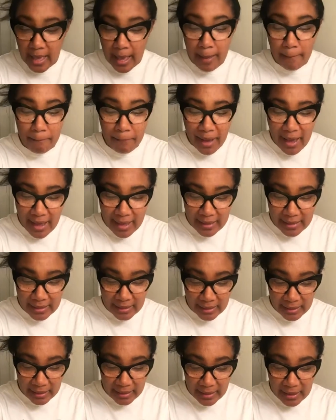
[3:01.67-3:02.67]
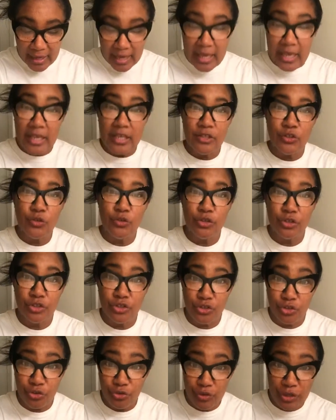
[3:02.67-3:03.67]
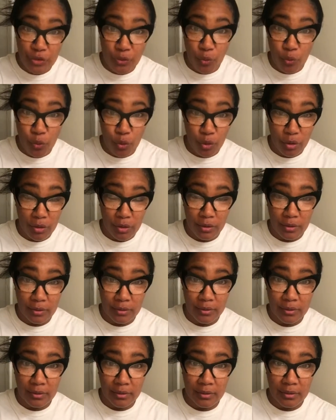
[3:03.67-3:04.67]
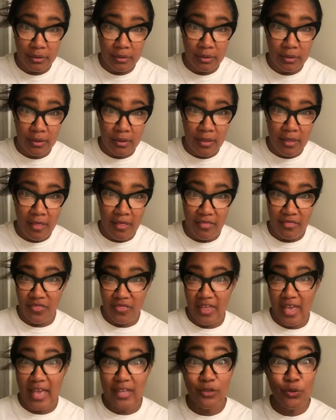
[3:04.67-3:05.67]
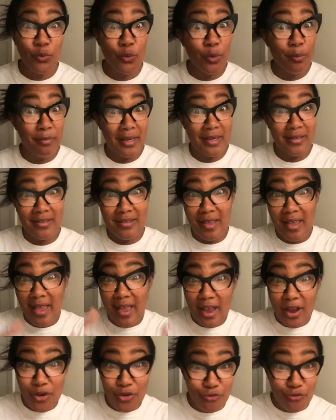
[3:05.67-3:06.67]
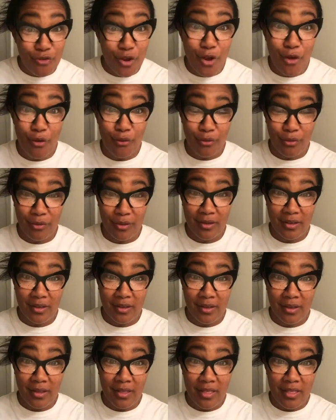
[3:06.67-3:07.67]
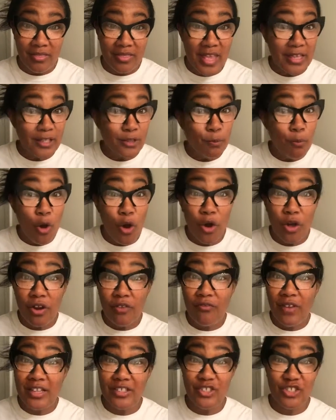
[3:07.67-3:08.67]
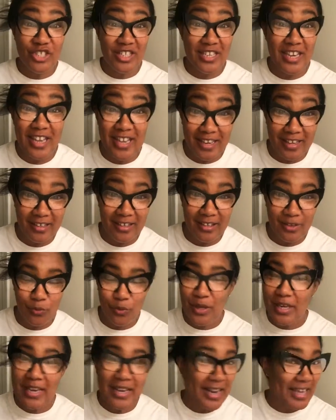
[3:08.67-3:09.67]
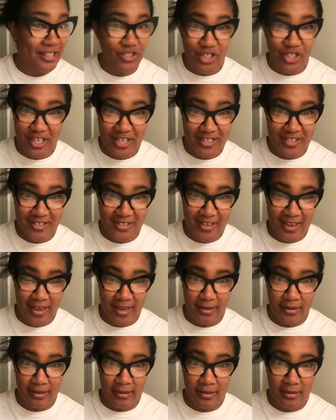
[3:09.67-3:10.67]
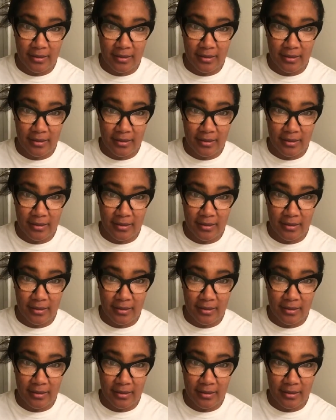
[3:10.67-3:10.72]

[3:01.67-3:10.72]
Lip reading: our body is going to secrete oil. That's what makes the hair grow. That's part of our genetic. We cannot change that.